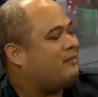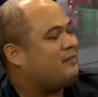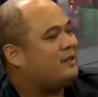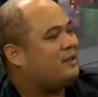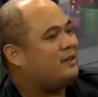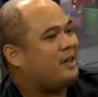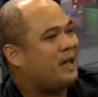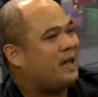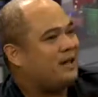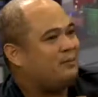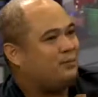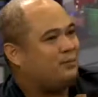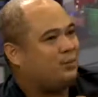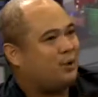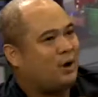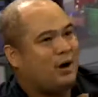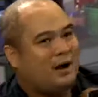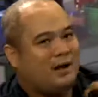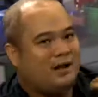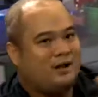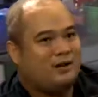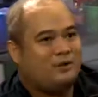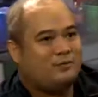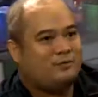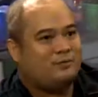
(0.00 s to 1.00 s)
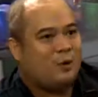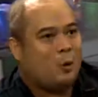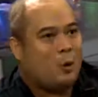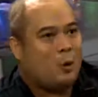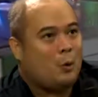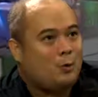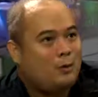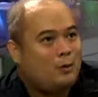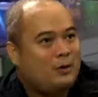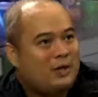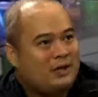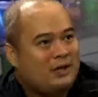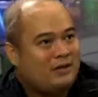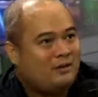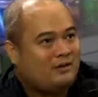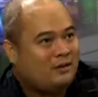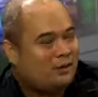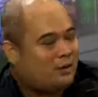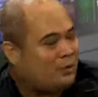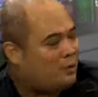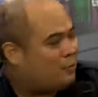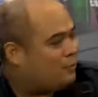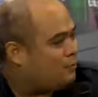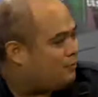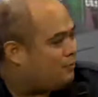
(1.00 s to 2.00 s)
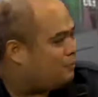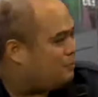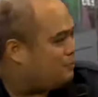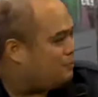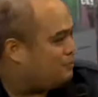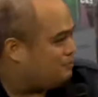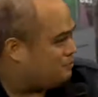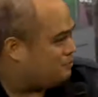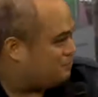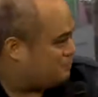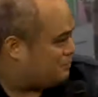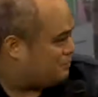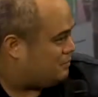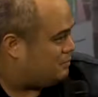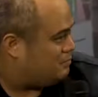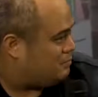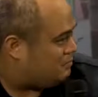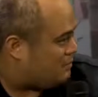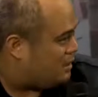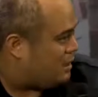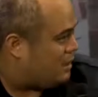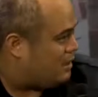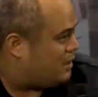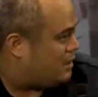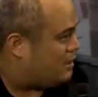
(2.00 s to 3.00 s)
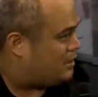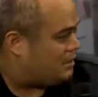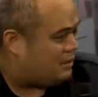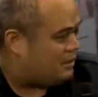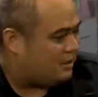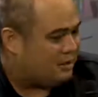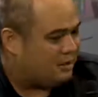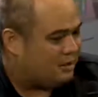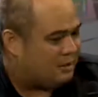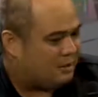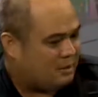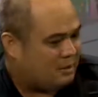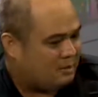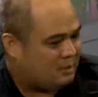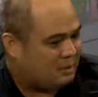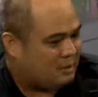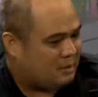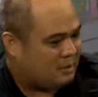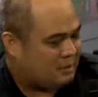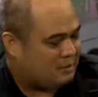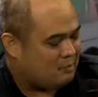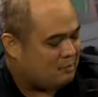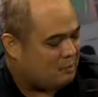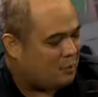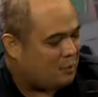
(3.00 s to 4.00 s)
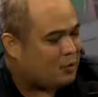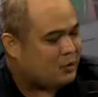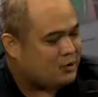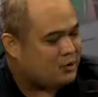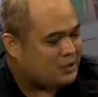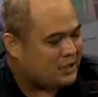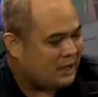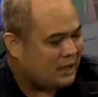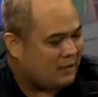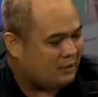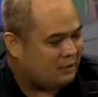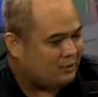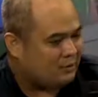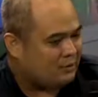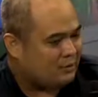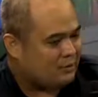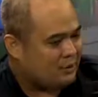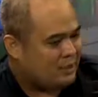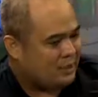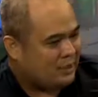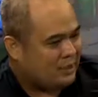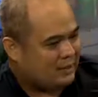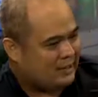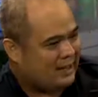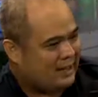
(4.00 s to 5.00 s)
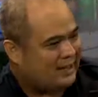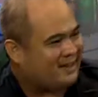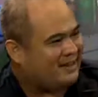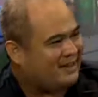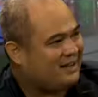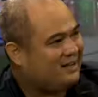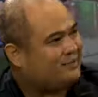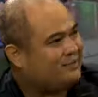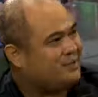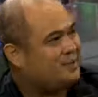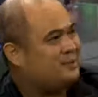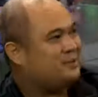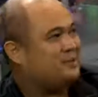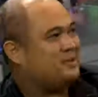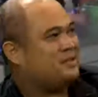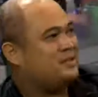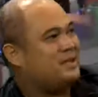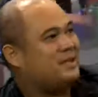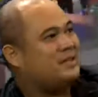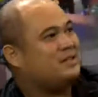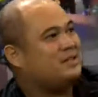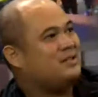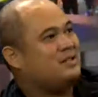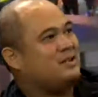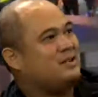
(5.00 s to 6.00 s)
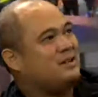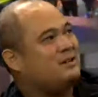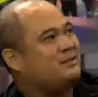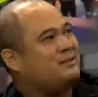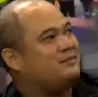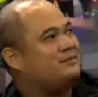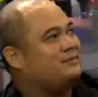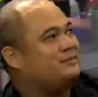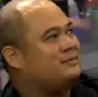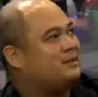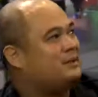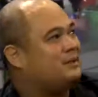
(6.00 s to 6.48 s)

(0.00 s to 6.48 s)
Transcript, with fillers: that pride of owning their own motorcycle, that gives them a sense of